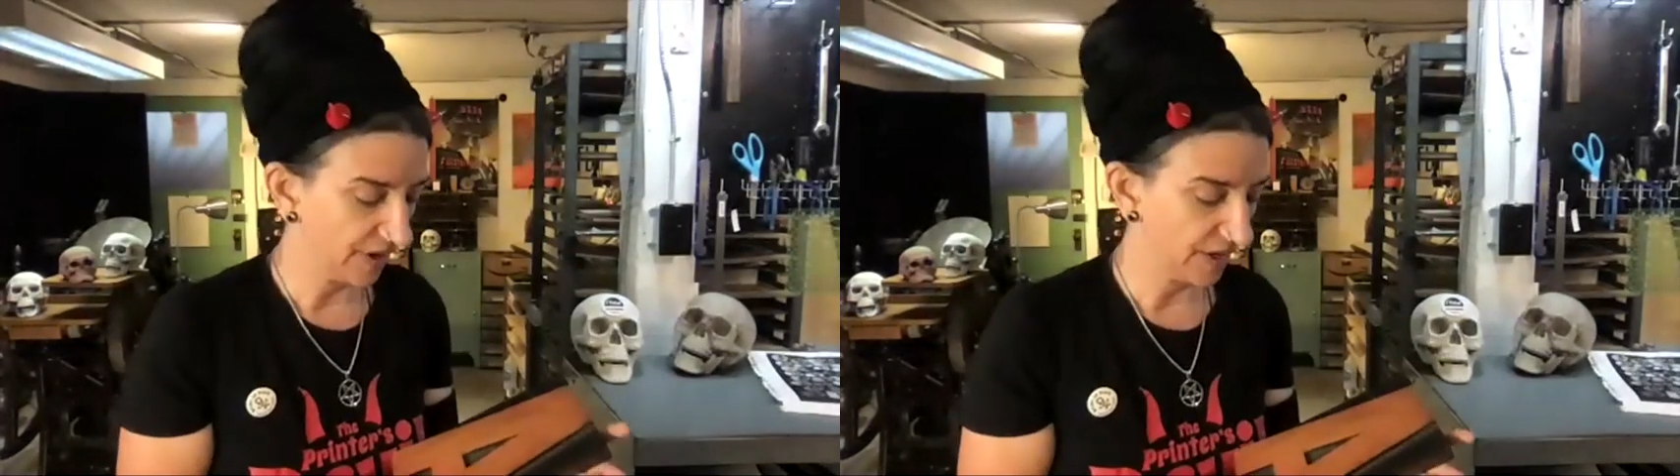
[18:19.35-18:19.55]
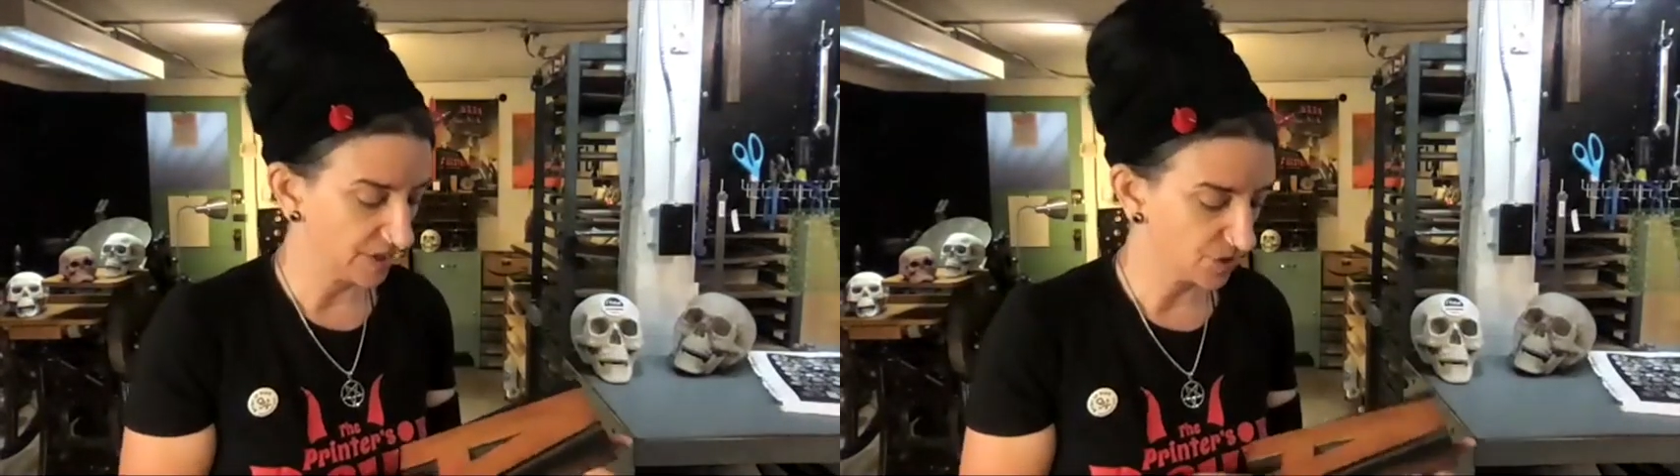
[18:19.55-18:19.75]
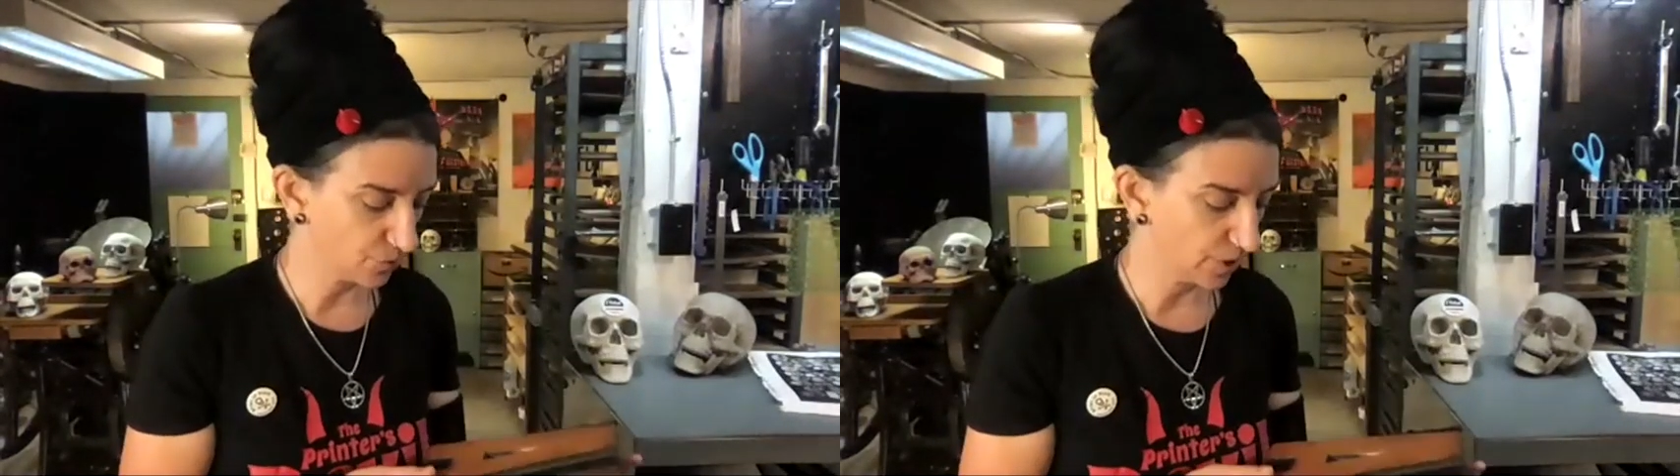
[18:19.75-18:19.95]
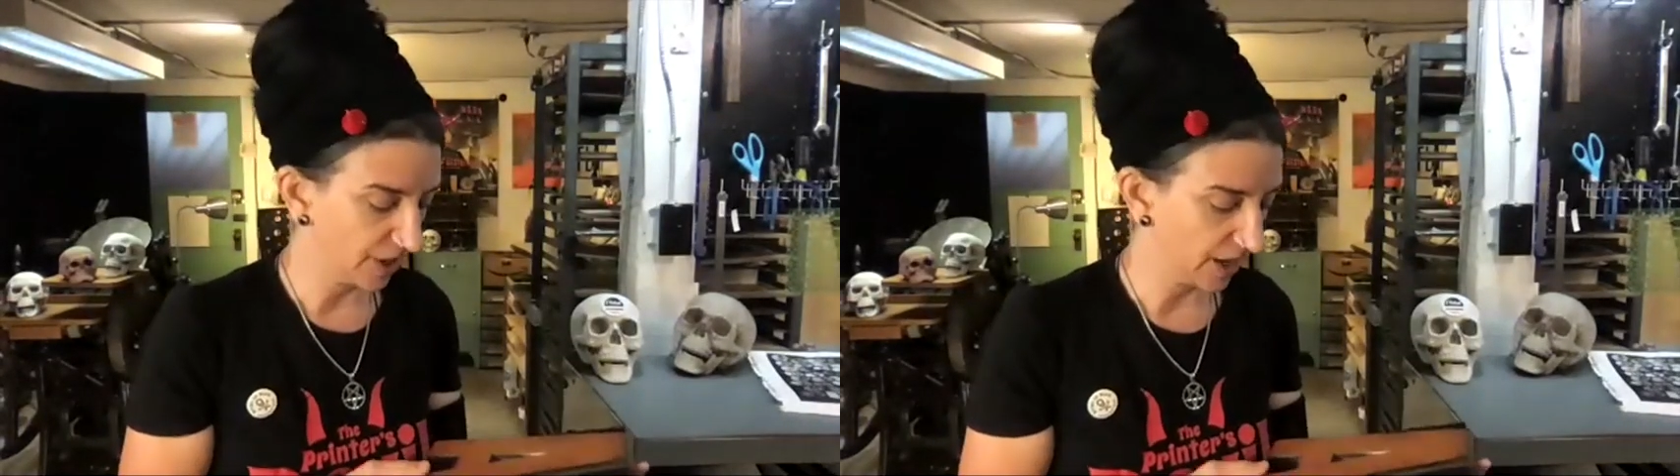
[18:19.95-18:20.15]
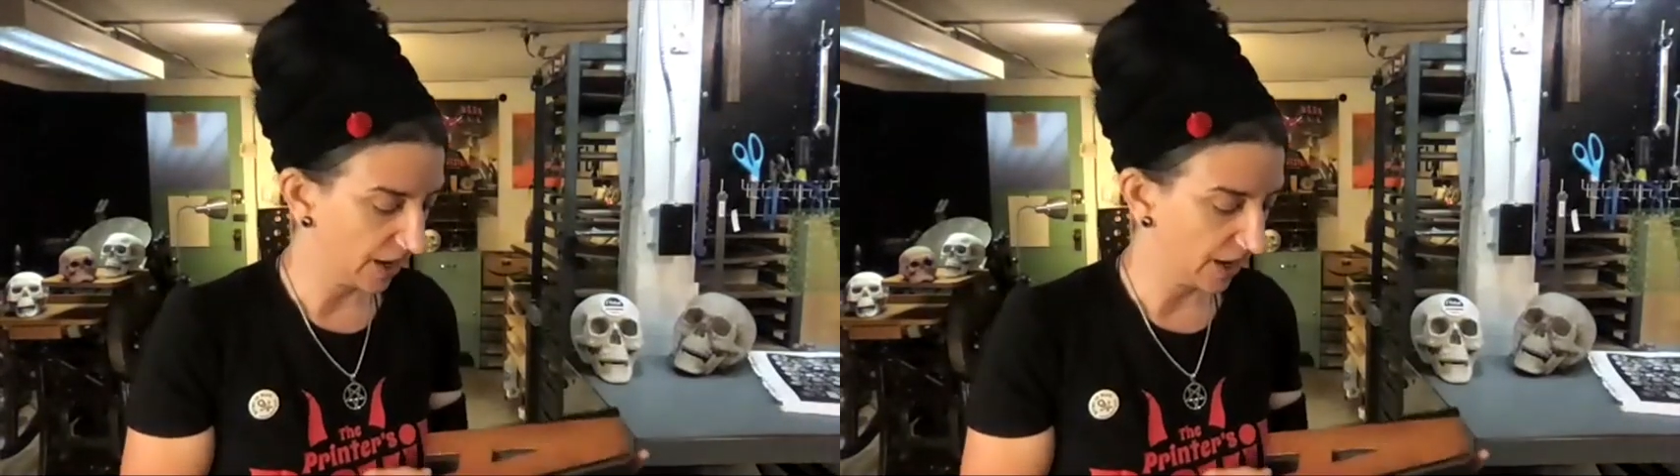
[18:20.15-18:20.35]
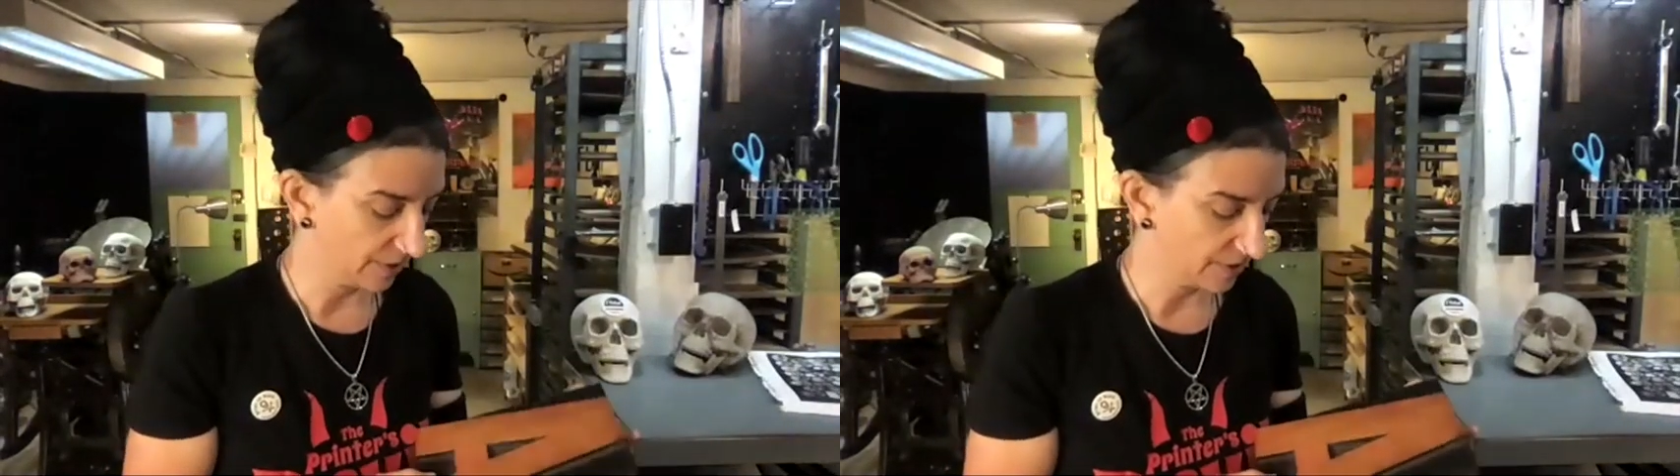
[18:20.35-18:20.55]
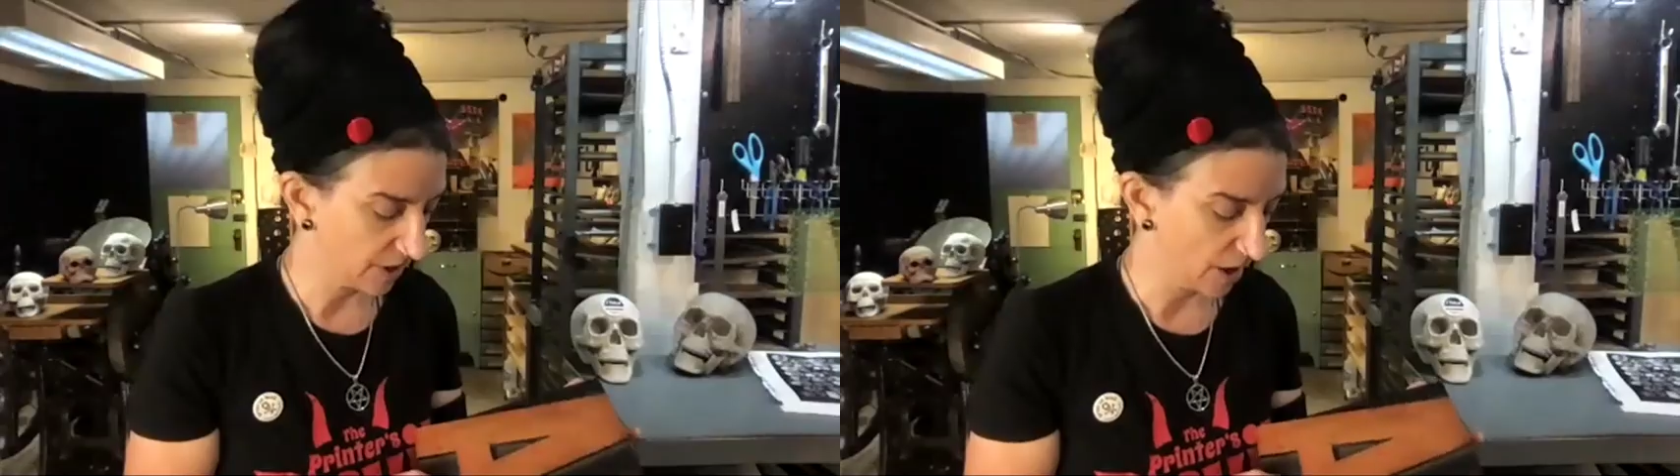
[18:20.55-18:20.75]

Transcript: history and